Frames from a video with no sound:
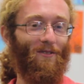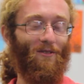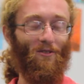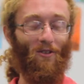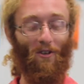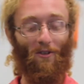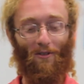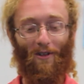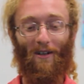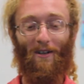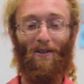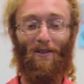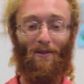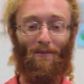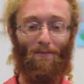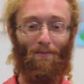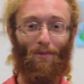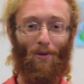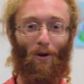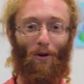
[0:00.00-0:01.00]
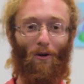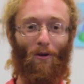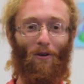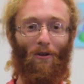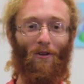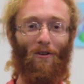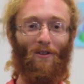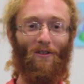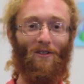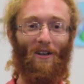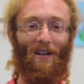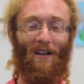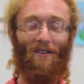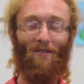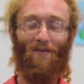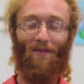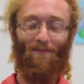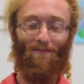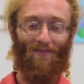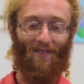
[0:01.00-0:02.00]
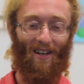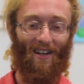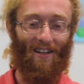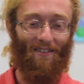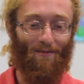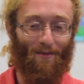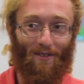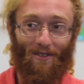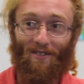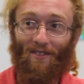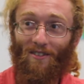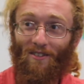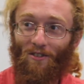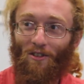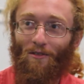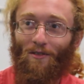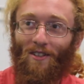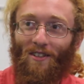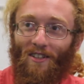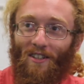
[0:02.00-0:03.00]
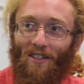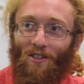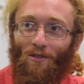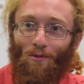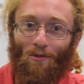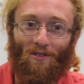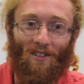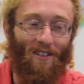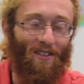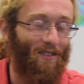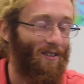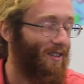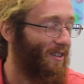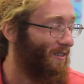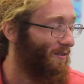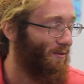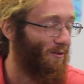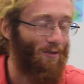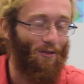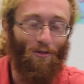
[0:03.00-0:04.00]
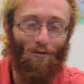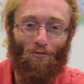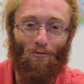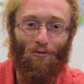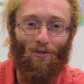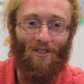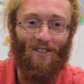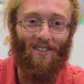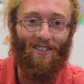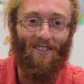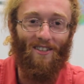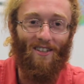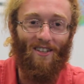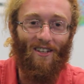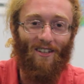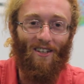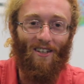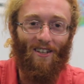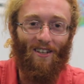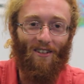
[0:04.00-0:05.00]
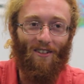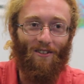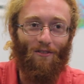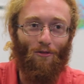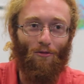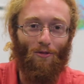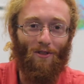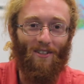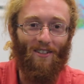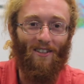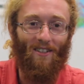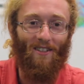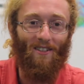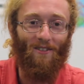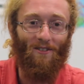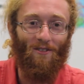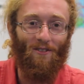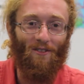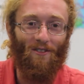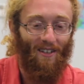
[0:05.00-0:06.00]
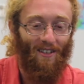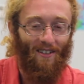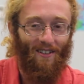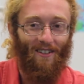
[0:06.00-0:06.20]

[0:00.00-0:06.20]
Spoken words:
So I am Paul. I've been serving in Kids World, I think, for three years.